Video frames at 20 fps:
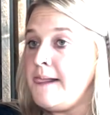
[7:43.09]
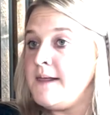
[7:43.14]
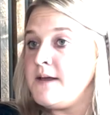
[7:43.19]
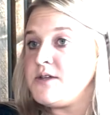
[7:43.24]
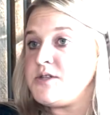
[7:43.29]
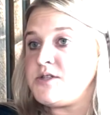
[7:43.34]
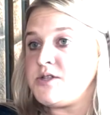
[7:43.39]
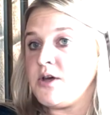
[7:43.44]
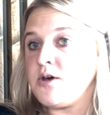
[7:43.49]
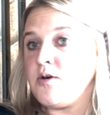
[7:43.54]

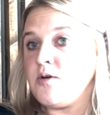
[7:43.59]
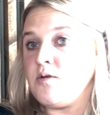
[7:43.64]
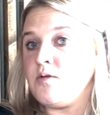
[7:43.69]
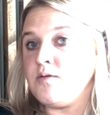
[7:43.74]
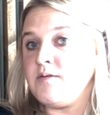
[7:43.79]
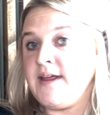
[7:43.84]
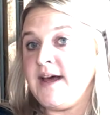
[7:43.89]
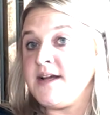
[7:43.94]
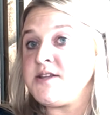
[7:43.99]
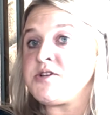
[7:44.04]
So
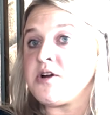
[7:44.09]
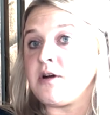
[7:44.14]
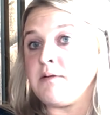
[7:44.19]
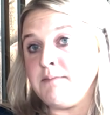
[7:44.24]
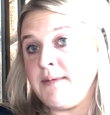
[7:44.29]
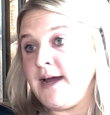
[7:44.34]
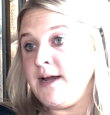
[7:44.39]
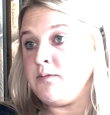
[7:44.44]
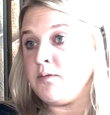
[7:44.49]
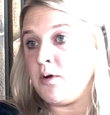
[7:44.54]
that's our
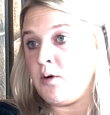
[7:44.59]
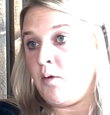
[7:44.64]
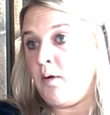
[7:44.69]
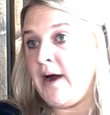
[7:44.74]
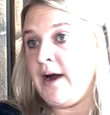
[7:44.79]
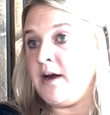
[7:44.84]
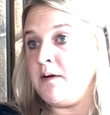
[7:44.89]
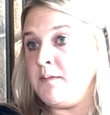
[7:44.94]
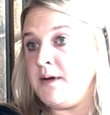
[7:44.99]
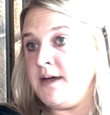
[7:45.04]
main
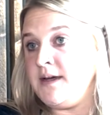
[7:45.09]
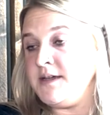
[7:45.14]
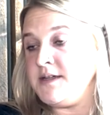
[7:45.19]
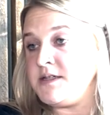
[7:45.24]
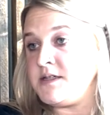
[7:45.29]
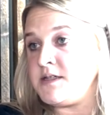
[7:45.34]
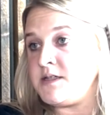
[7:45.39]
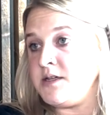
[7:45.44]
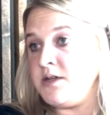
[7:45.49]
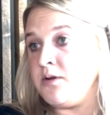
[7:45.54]
requirement
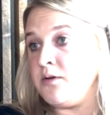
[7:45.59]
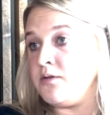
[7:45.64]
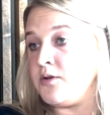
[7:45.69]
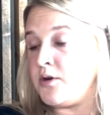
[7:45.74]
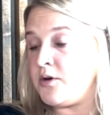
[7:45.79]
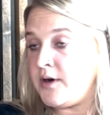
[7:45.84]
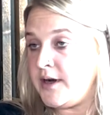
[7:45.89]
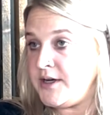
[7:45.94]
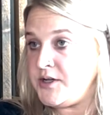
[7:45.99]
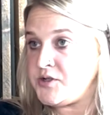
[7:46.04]
is, the
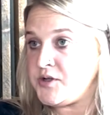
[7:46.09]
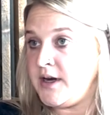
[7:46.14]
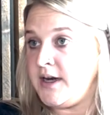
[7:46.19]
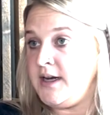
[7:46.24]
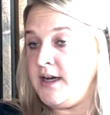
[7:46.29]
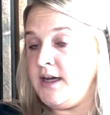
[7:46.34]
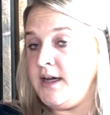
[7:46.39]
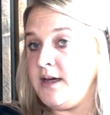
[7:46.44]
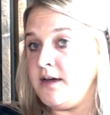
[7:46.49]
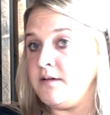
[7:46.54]
crate
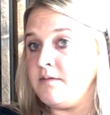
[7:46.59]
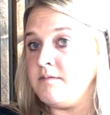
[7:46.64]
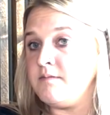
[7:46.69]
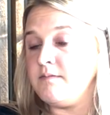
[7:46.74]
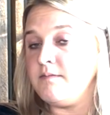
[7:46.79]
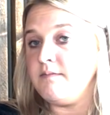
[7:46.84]
training.